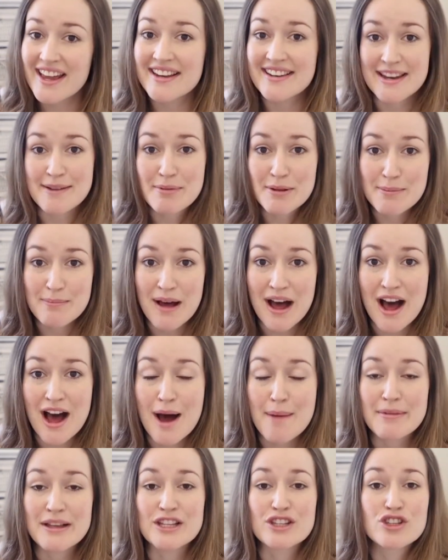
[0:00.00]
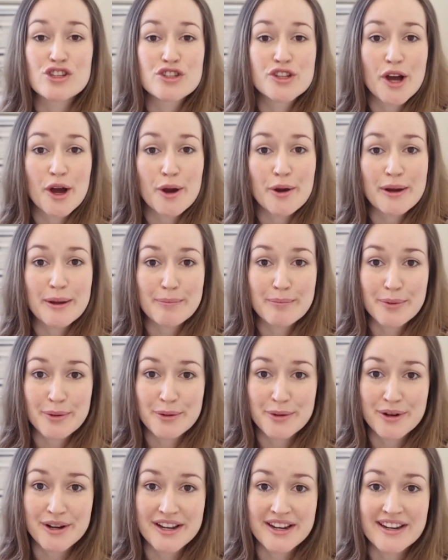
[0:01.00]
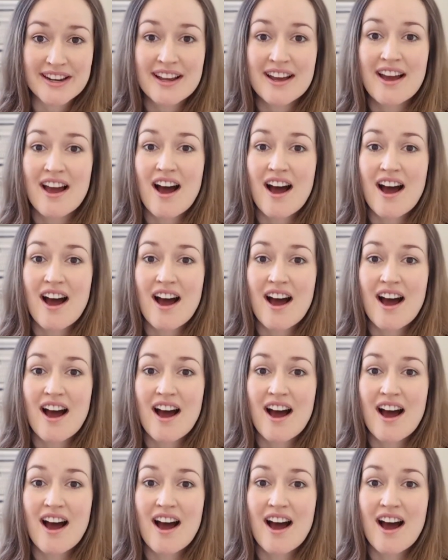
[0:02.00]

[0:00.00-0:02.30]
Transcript: nipple balm is so important.